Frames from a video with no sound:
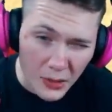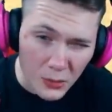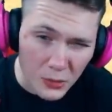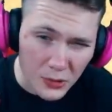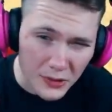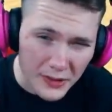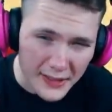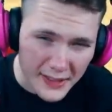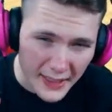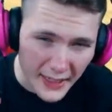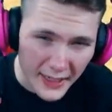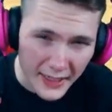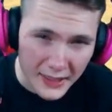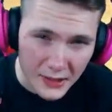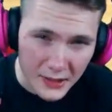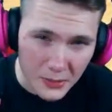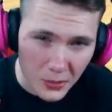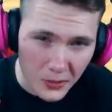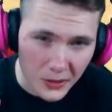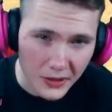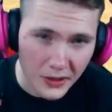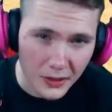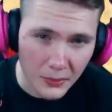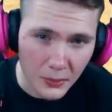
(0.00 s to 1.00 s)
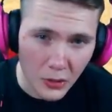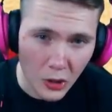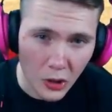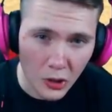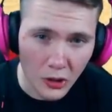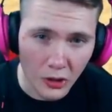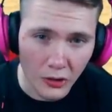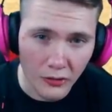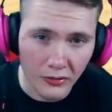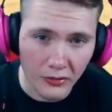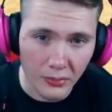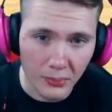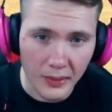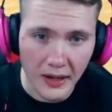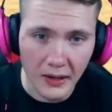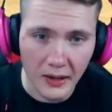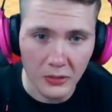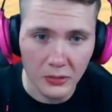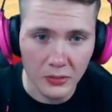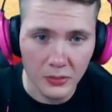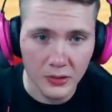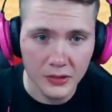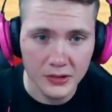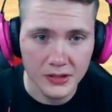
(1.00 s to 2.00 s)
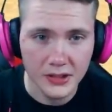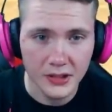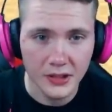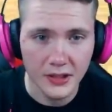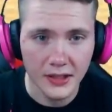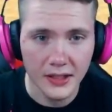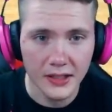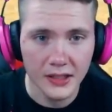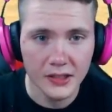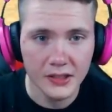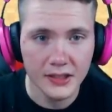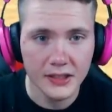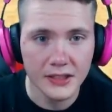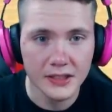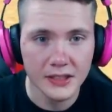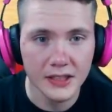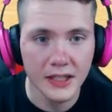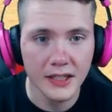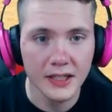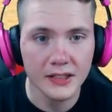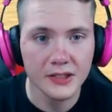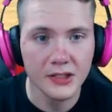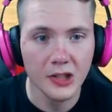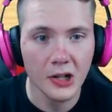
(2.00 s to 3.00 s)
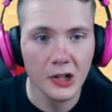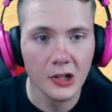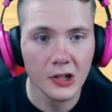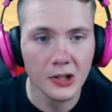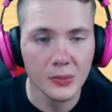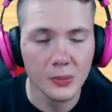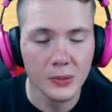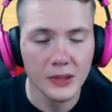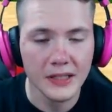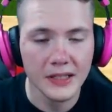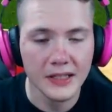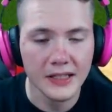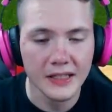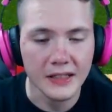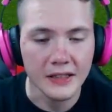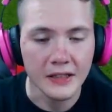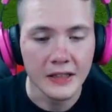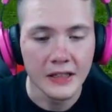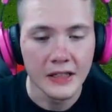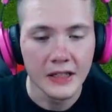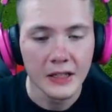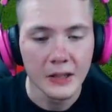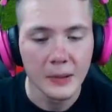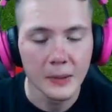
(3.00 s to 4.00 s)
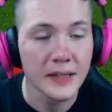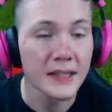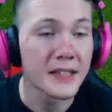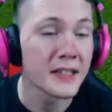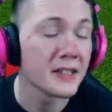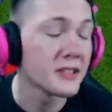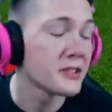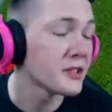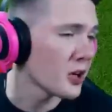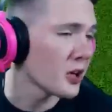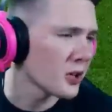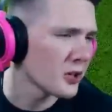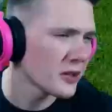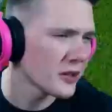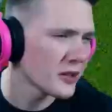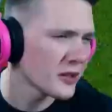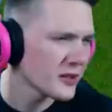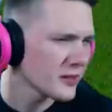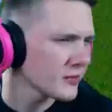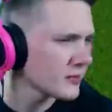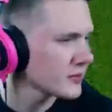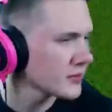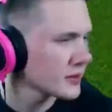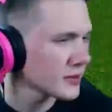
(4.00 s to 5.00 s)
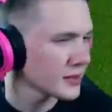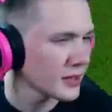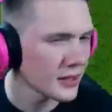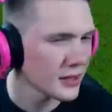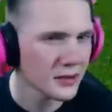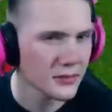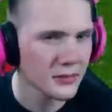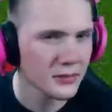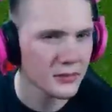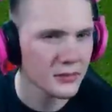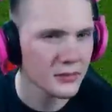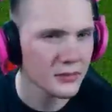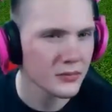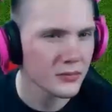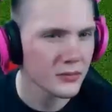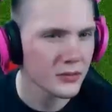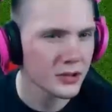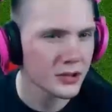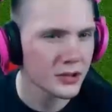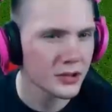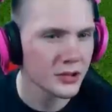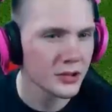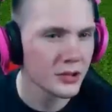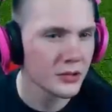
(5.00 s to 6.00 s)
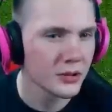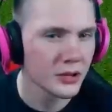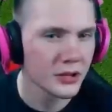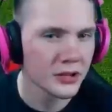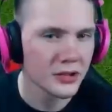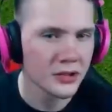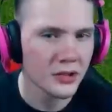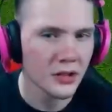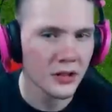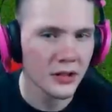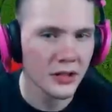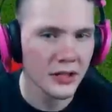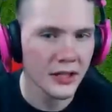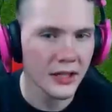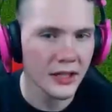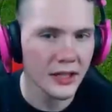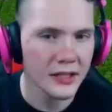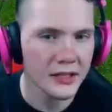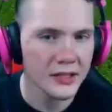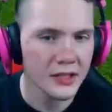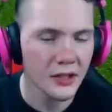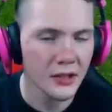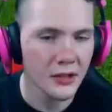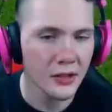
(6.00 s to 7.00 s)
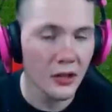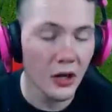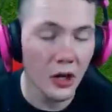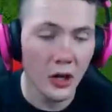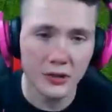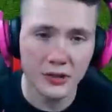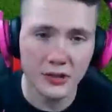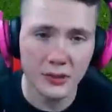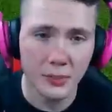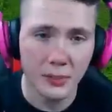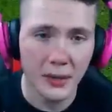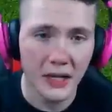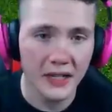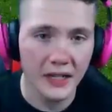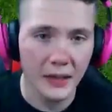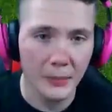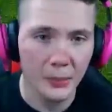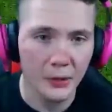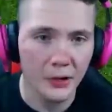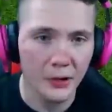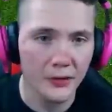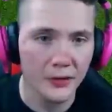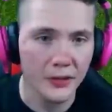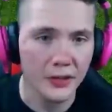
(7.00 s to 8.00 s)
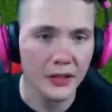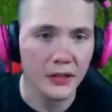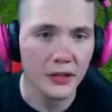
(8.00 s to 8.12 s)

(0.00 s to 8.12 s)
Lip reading: would say is one of the more overpowered ones. So there is a target we can target. That's what you do with a target, I guess. So it's a bacon head. Perfect.